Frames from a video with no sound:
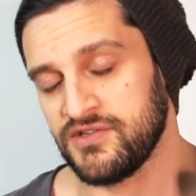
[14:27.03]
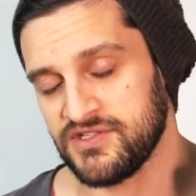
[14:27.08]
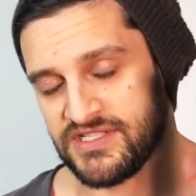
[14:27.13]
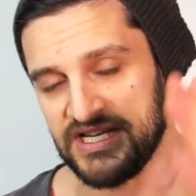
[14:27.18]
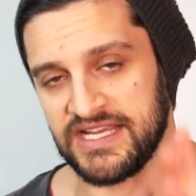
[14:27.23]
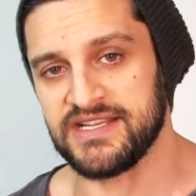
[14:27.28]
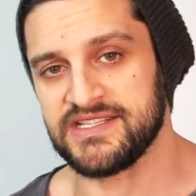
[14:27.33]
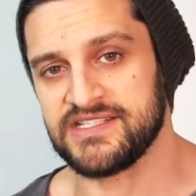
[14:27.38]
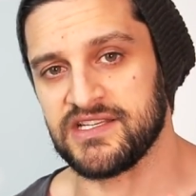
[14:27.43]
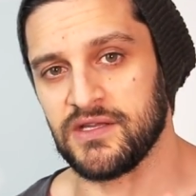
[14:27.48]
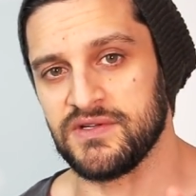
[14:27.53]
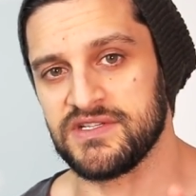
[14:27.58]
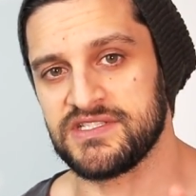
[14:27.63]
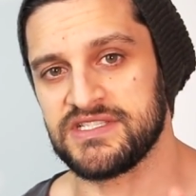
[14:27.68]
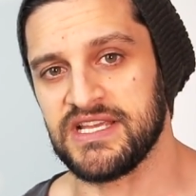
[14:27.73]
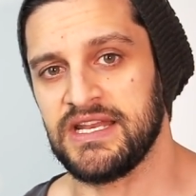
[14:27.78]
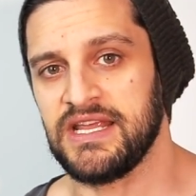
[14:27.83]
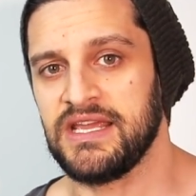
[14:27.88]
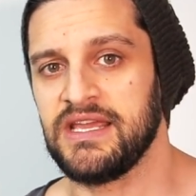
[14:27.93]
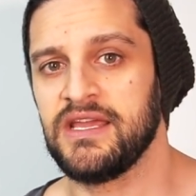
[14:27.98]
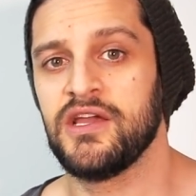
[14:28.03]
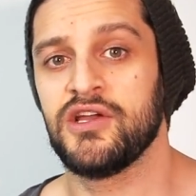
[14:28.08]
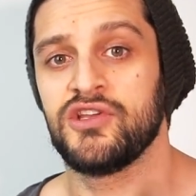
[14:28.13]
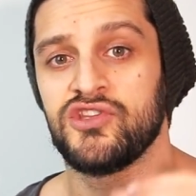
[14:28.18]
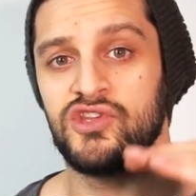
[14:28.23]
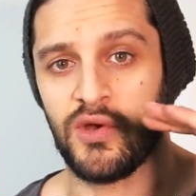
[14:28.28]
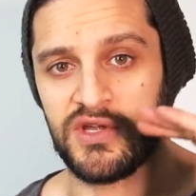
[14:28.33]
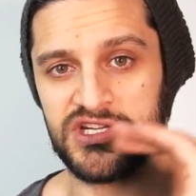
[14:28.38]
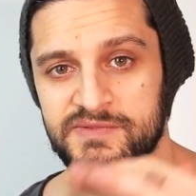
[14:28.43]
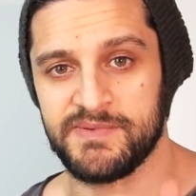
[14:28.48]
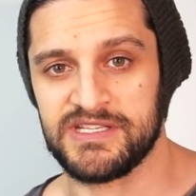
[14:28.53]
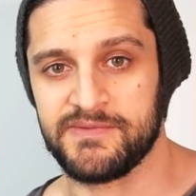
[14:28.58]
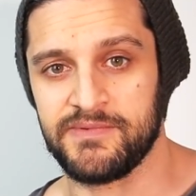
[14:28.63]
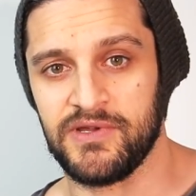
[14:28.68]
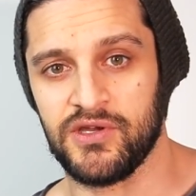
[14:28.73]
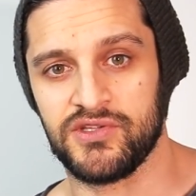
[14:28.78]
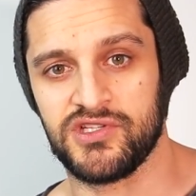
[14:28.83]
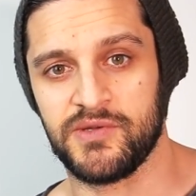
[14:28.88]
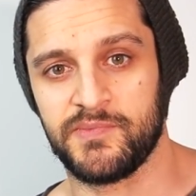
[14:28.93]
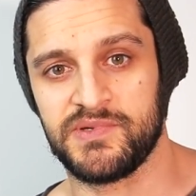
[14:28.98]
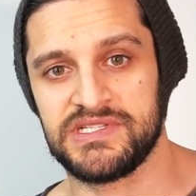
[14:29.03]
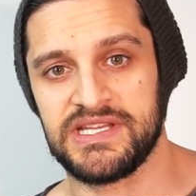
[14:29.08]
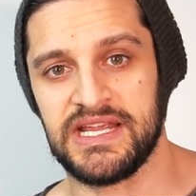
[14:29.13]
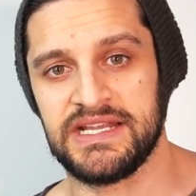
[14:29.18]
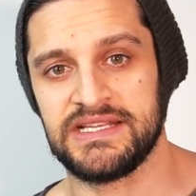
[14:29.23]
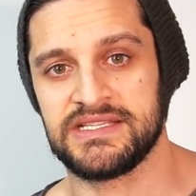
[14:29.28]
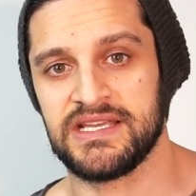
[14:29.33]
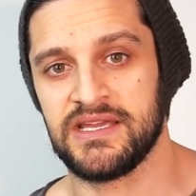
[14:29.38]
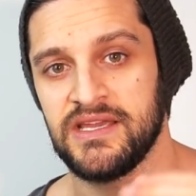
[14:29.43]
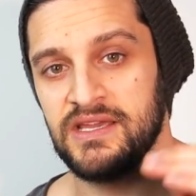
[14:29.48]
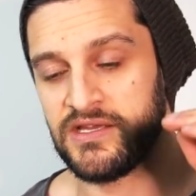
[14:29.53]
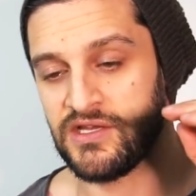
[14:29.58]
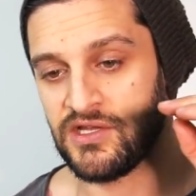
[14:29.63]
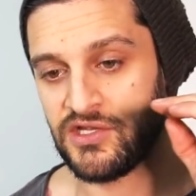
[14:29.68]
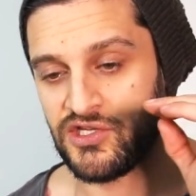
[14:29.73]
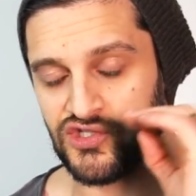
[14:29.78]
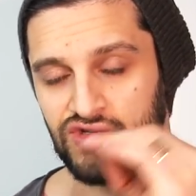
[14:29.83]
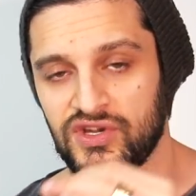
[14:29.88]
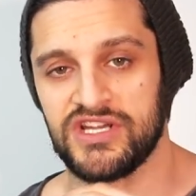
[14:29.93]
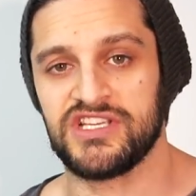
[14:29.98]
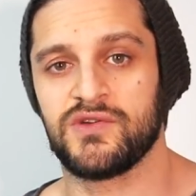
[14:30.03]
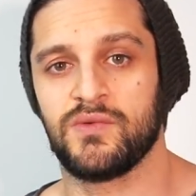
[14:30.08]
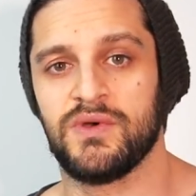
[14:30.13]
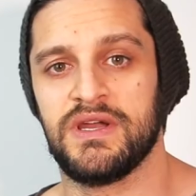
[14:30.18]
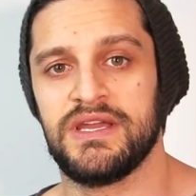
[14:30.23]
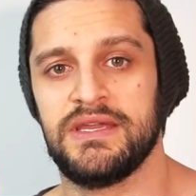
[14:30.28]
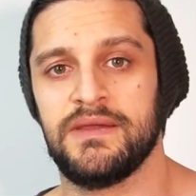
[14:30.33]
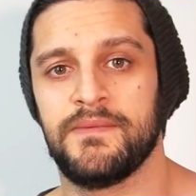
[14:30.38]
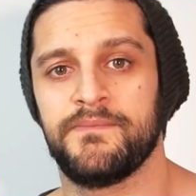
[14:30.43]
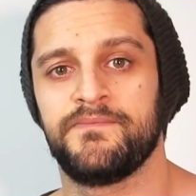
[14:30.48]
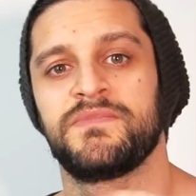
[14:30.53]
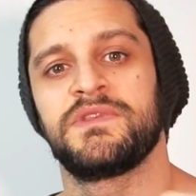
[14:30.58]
Take it slow and steady. Don't expect to be 100% straight away.